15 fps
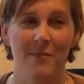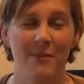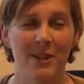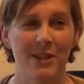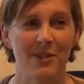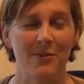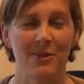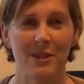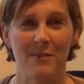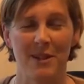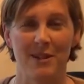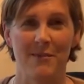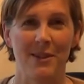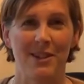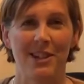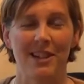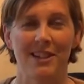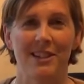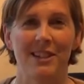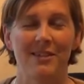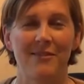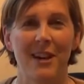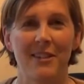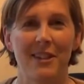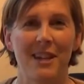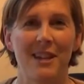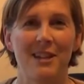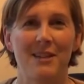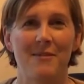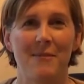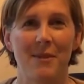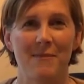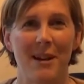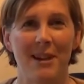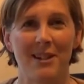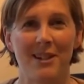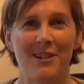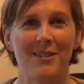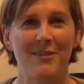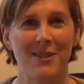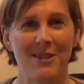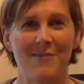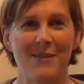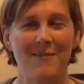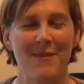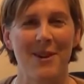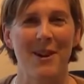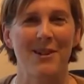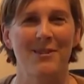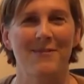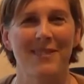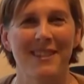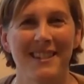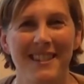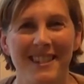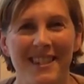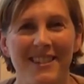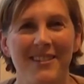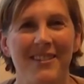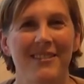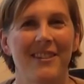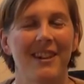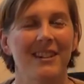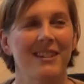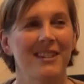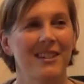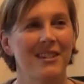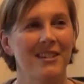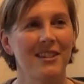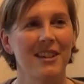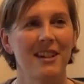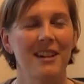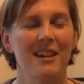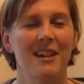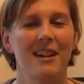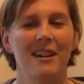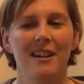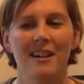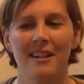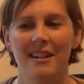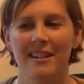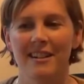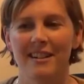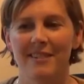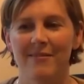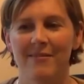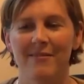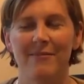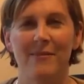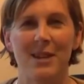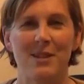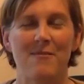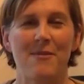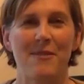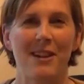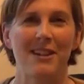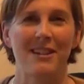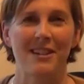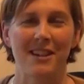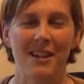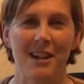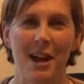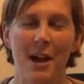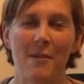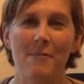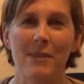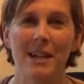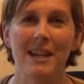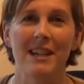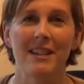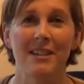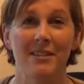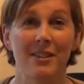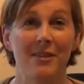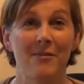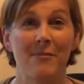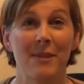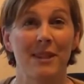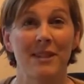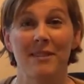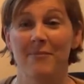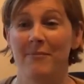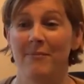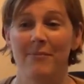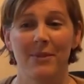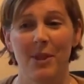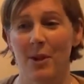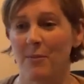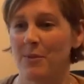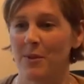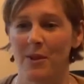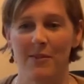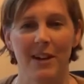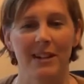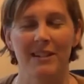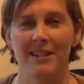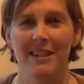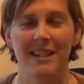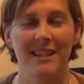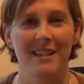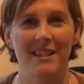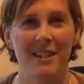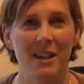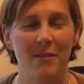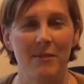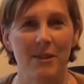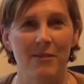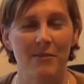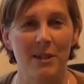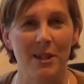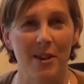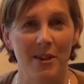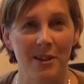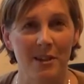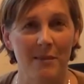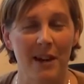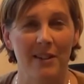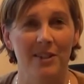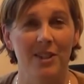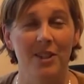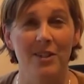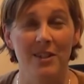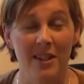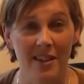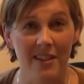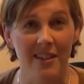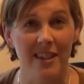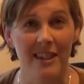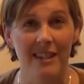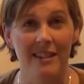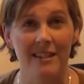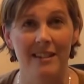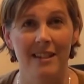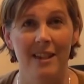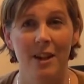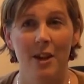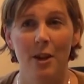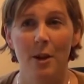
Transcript: but it's obviously been a bit challenging the fact that he's my manager as well as being my husband, so I've had to be as professional as I can be. There have been times when I've had to listen to him giving me guidance about how to do certain things.